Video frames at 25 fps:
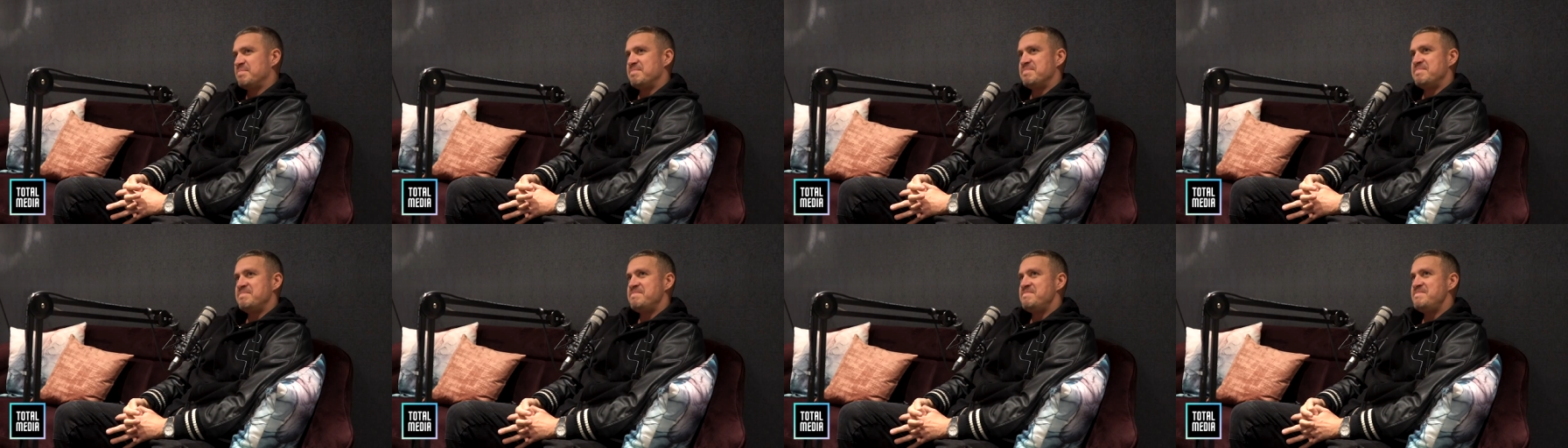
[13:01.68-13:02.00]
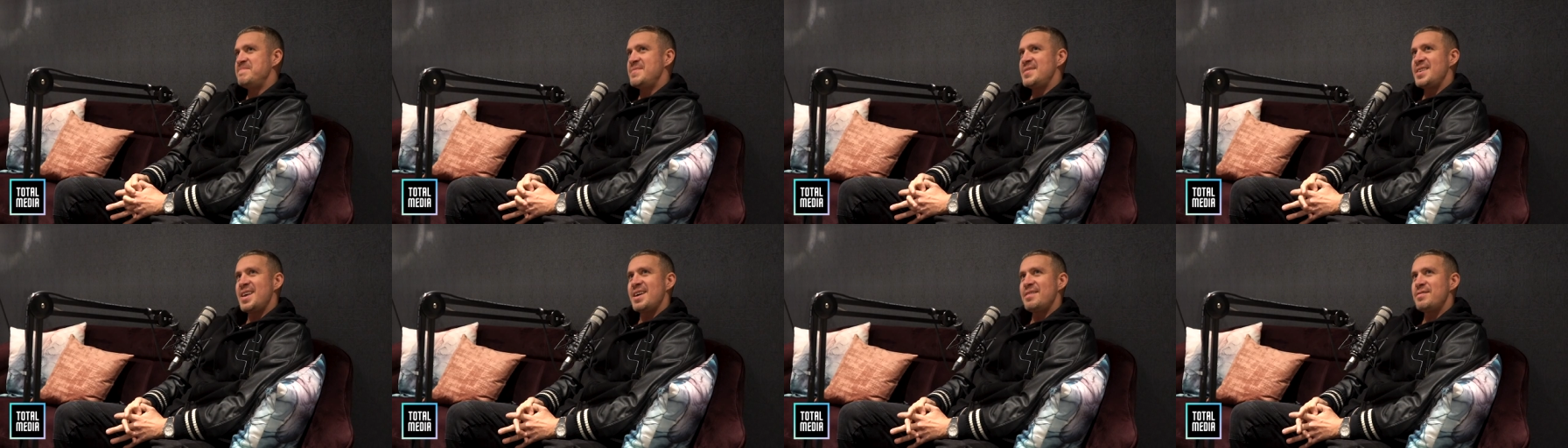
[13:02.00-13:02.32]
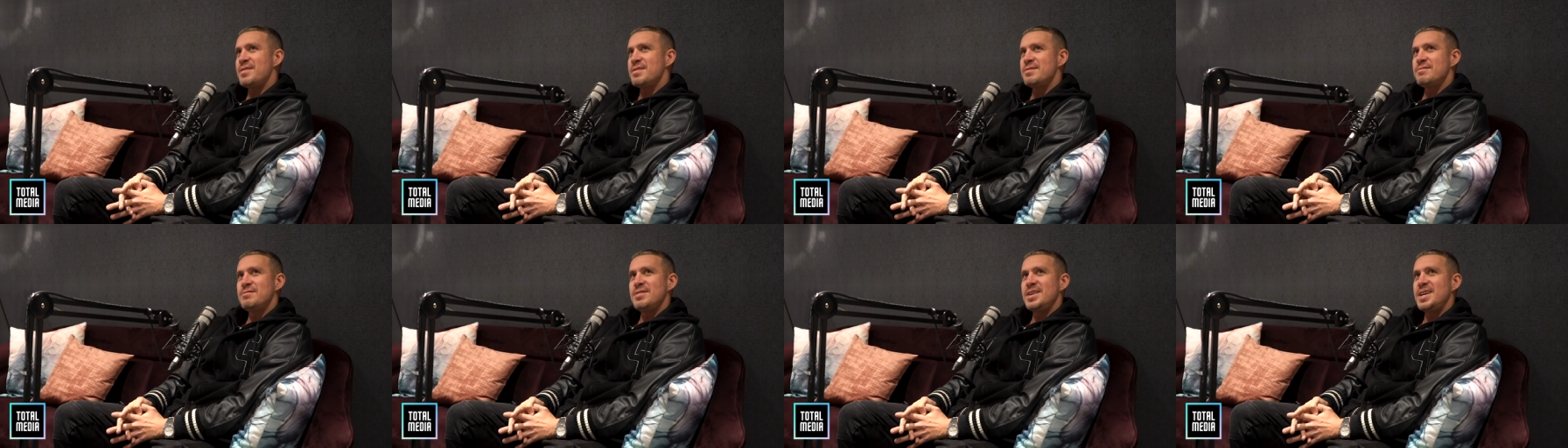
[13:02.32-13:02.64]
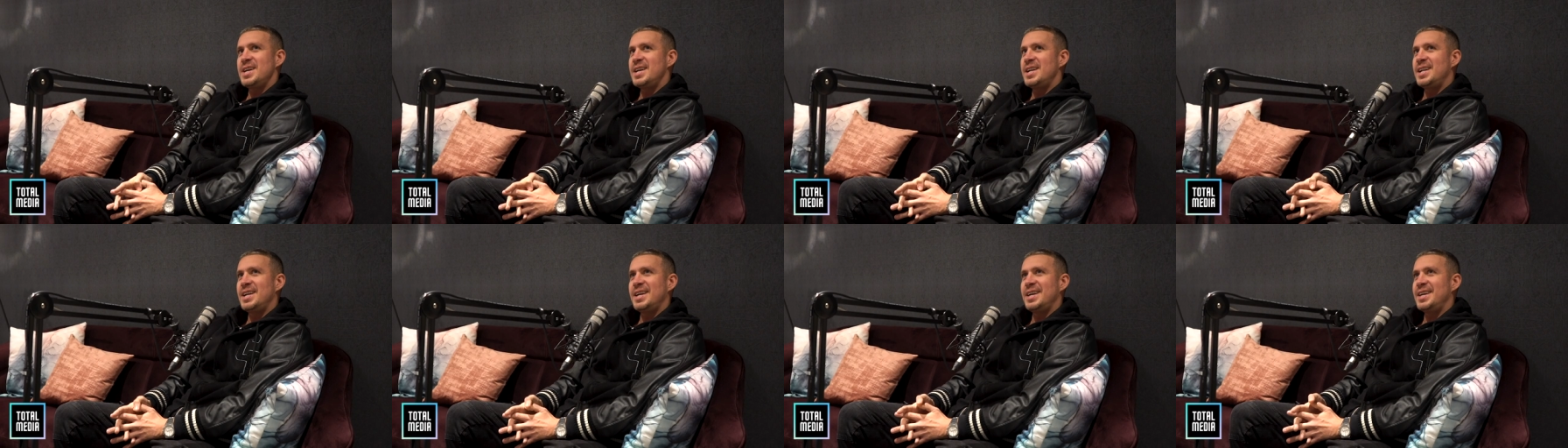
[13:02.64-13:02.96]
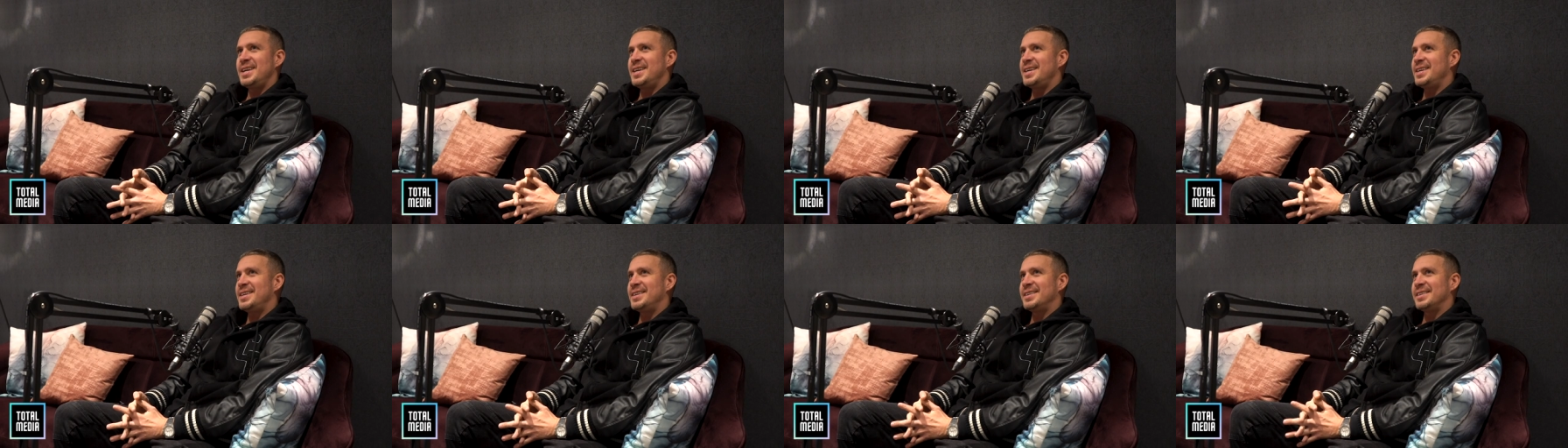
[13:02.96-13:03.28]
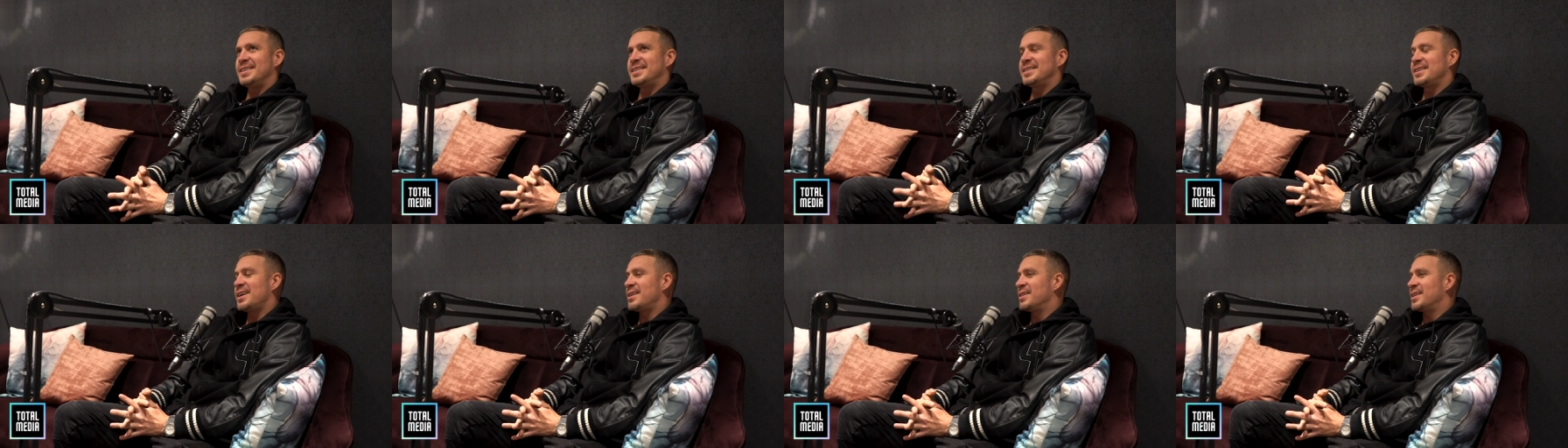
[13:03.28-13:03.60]
Never really
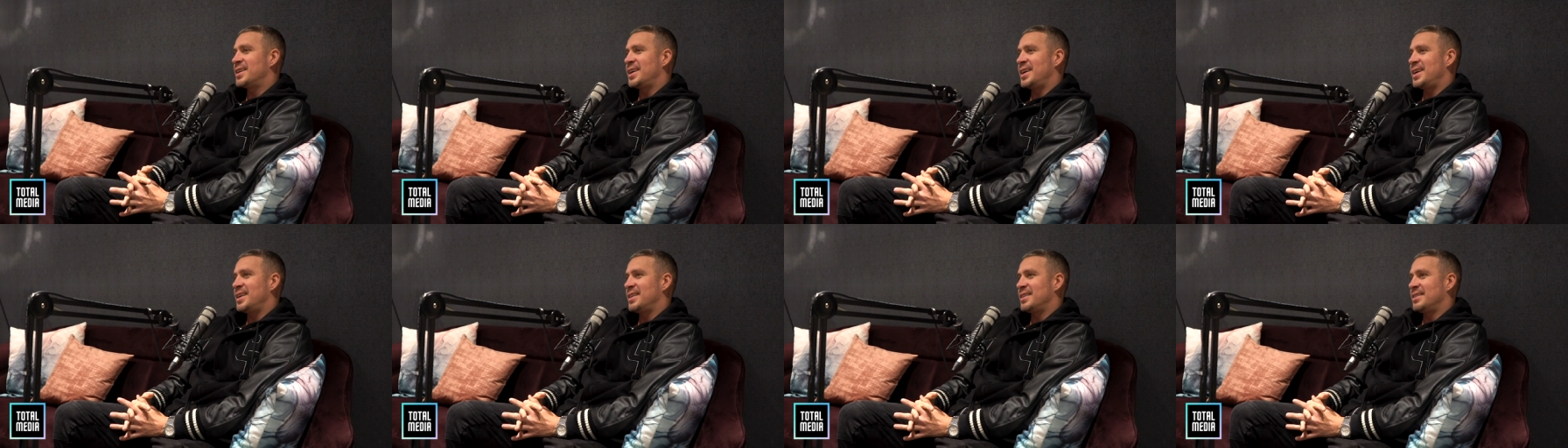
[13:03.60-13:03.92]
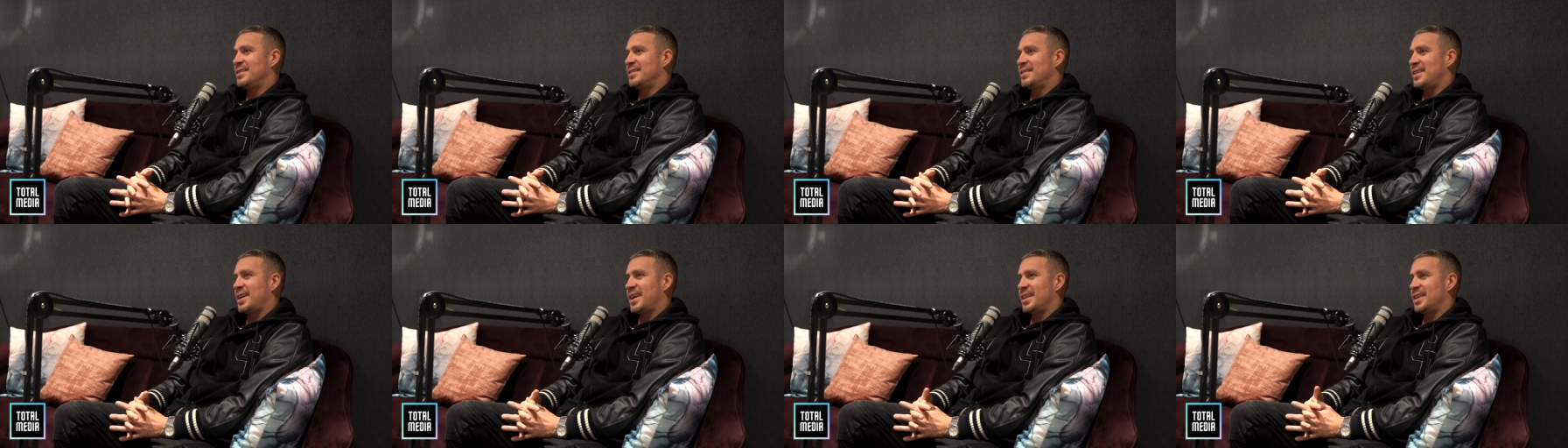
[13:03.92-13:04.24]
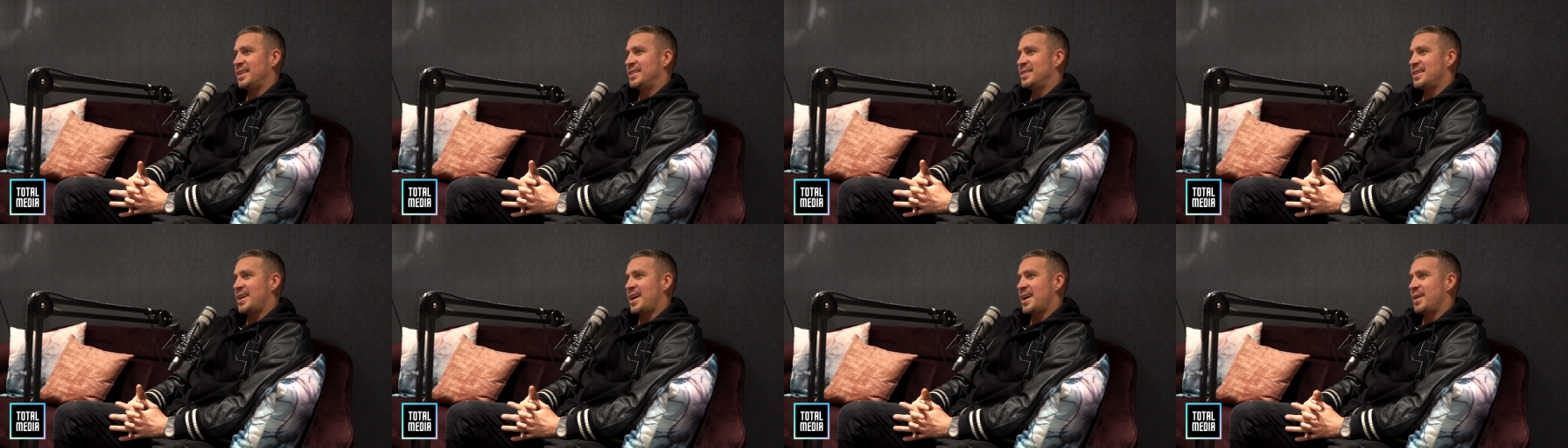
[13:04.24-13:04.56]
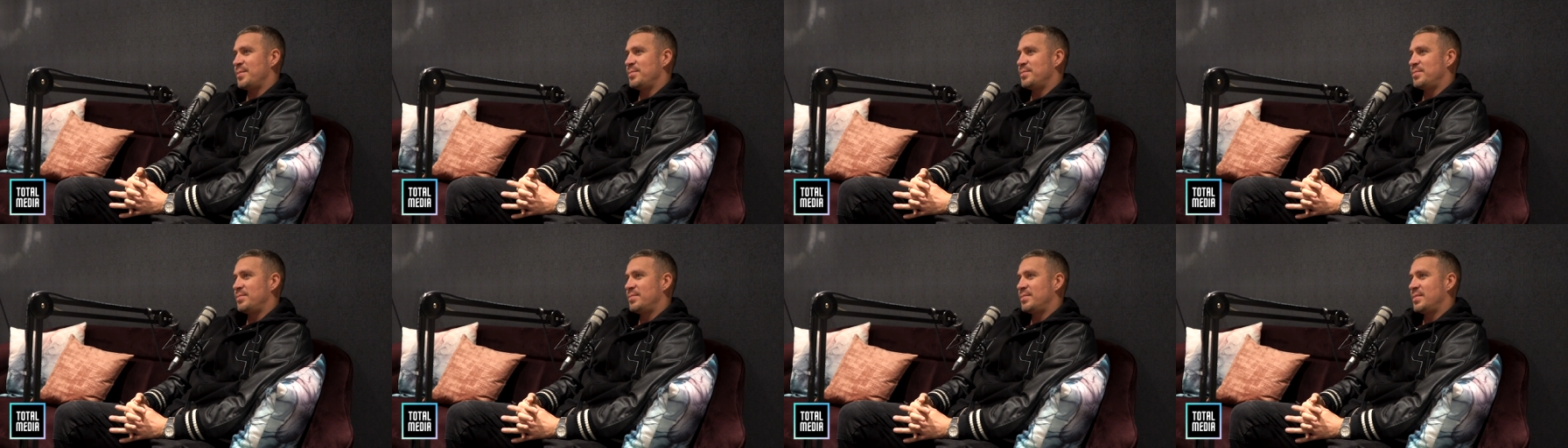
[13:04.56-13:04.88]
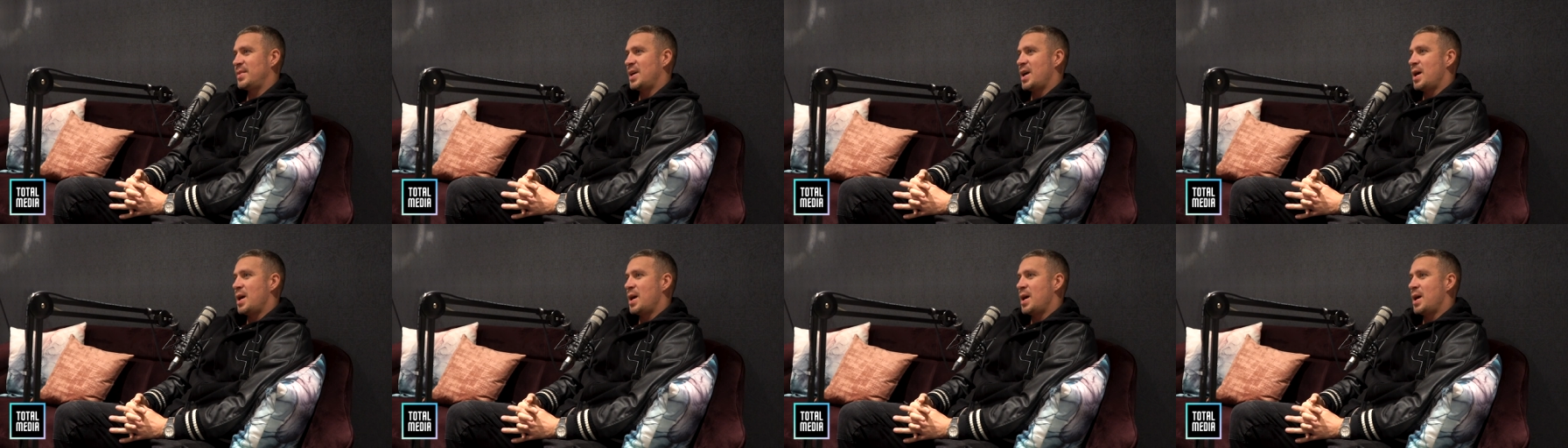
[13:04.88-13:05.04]
sunk in at the time